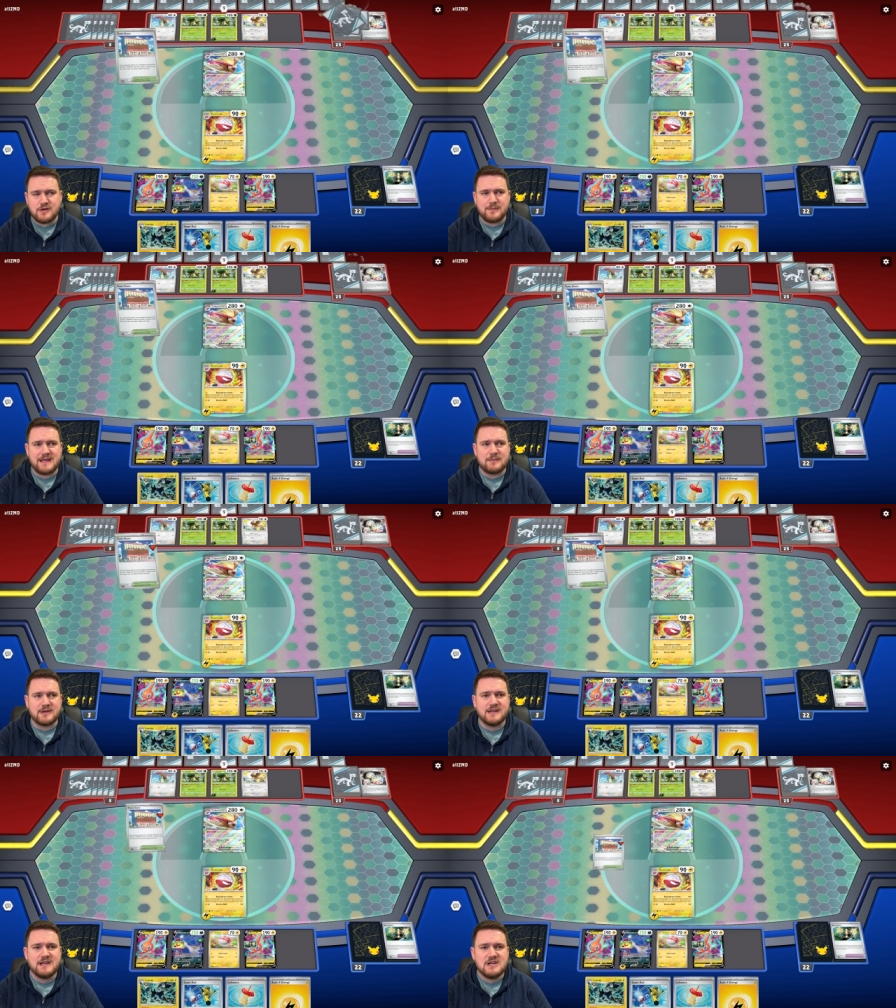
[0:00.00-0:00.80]
They'll be able
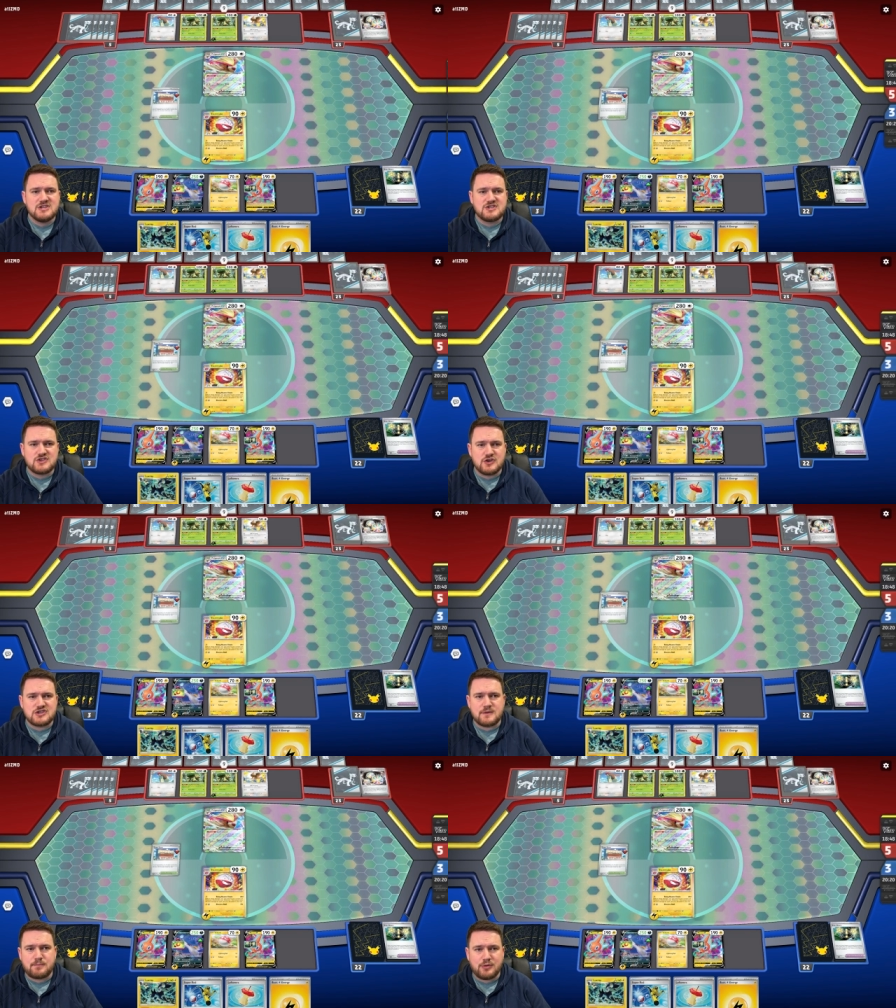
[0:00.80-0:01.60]
to
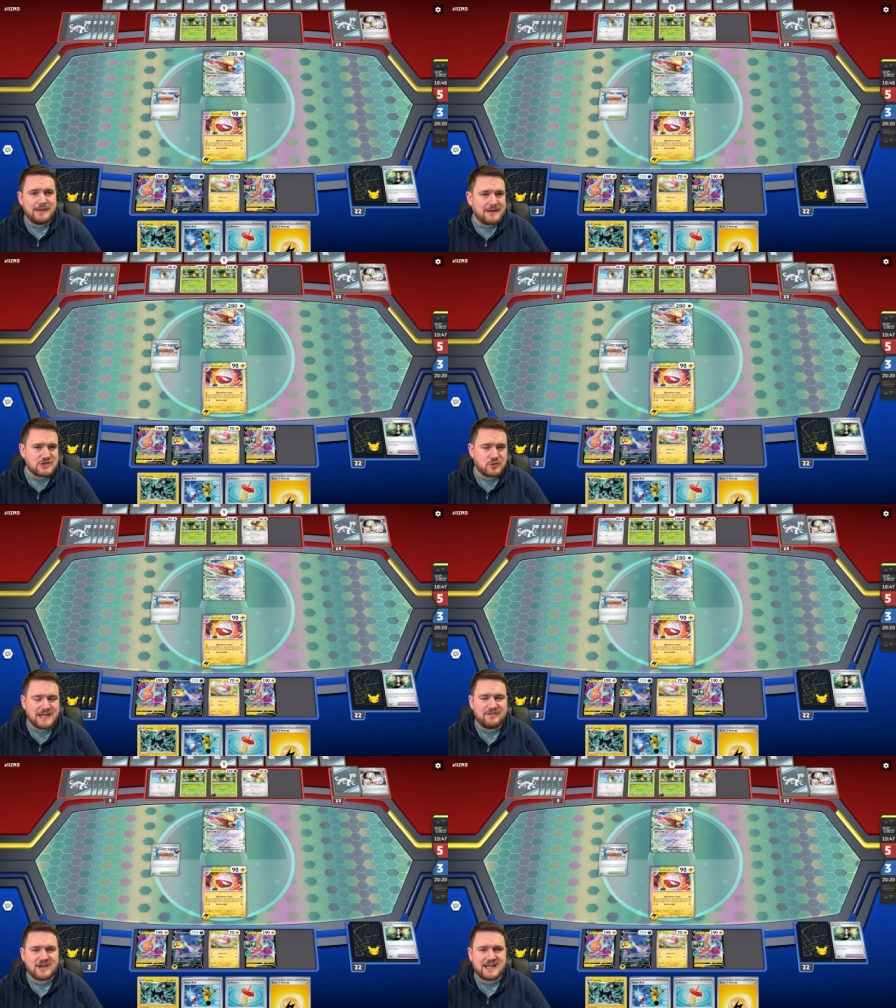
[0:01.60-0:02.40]
search pretty much
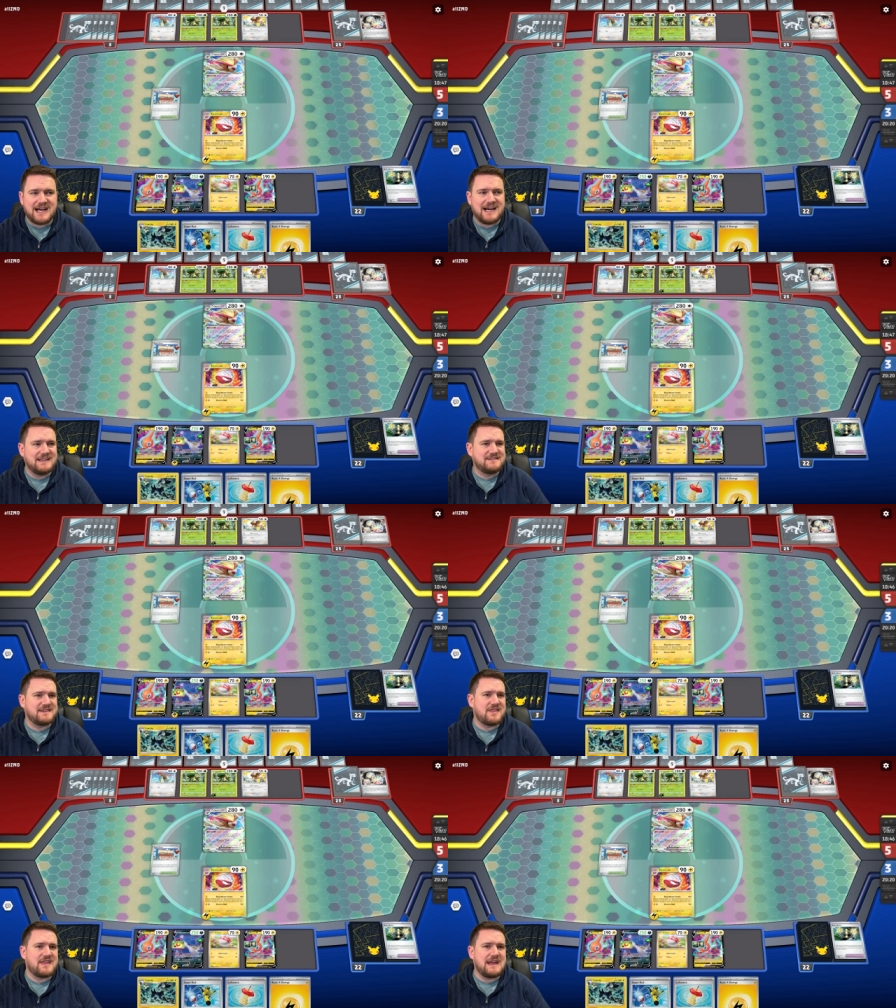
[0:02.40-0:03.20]
whatever
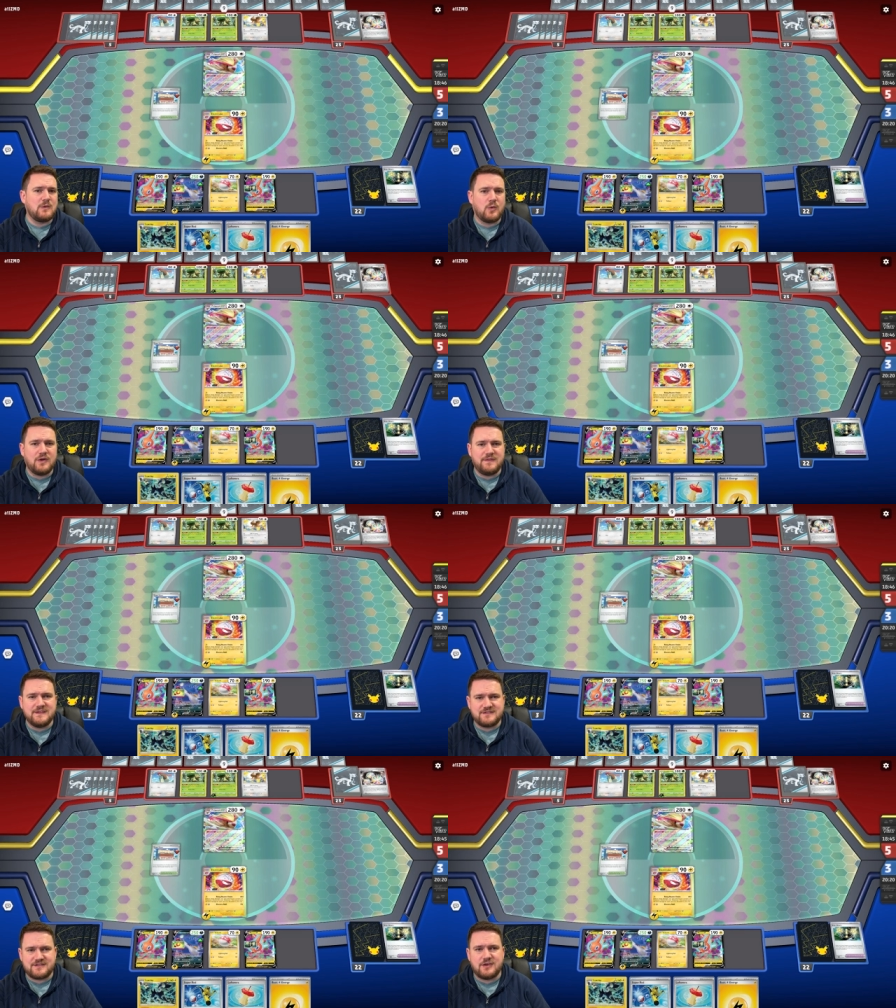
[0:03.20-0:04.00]
cards they want
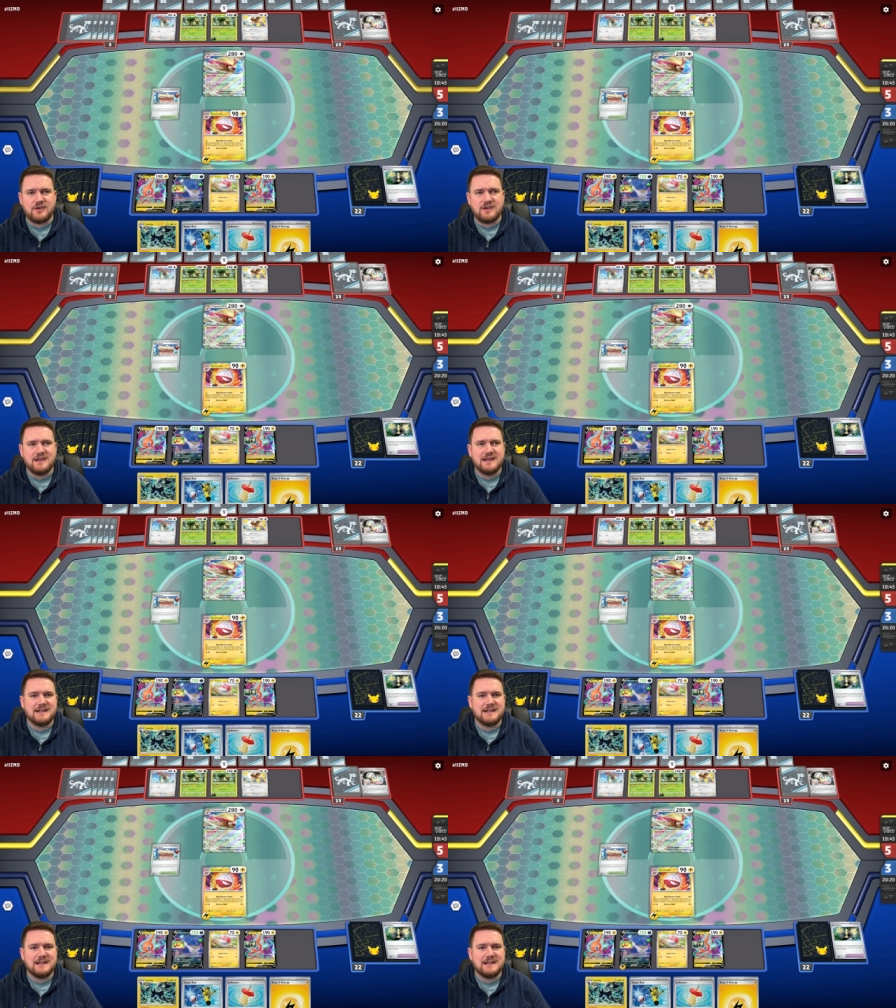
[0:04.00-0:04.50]
this turn.